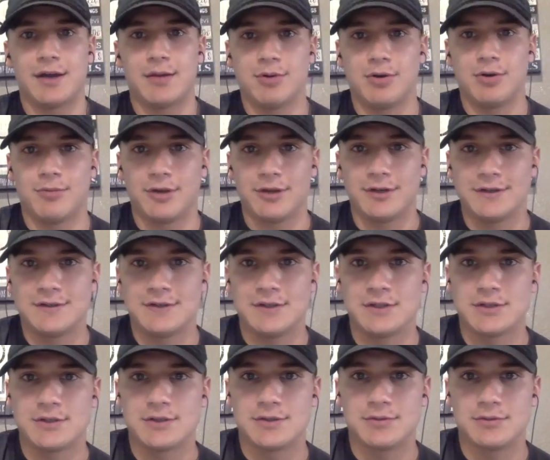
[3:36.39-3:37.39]
about my
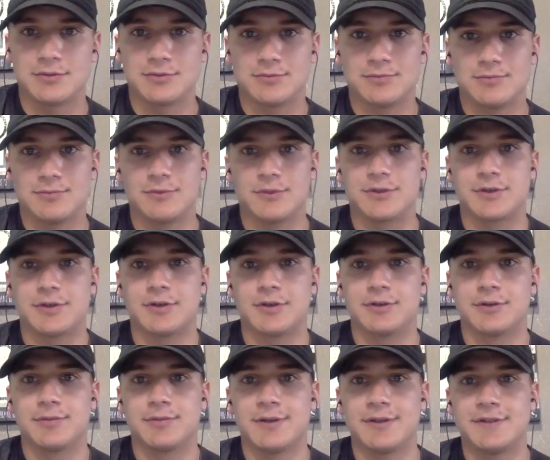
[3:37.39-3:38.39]
decision to return
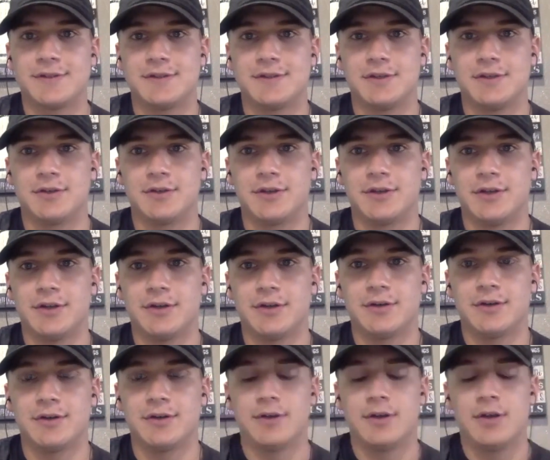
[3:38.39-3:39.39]
to my senior
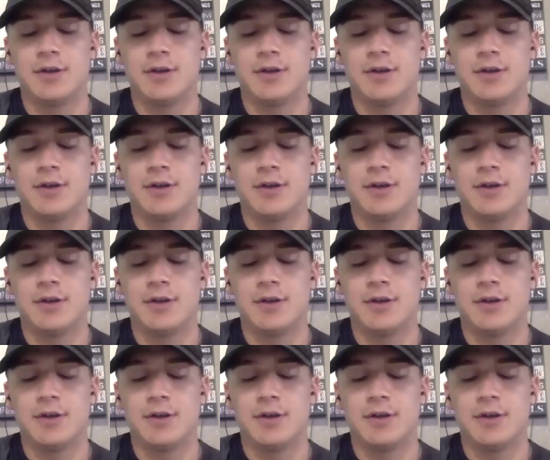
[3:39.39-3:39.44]
year.